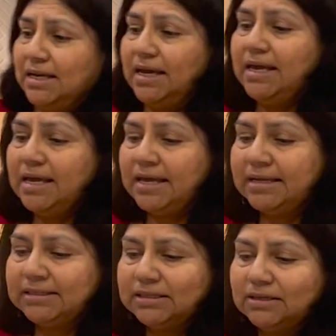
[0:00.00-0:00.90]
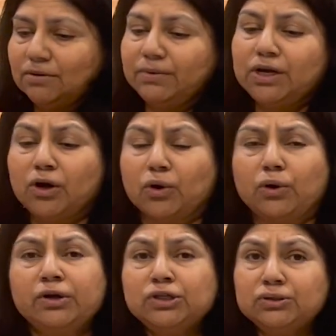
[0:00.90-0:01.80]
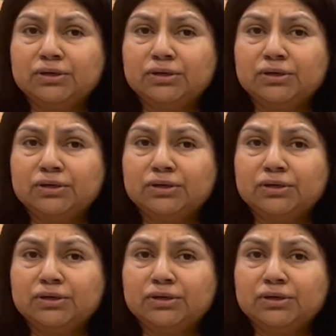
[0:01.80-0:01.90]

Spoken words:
And we are going to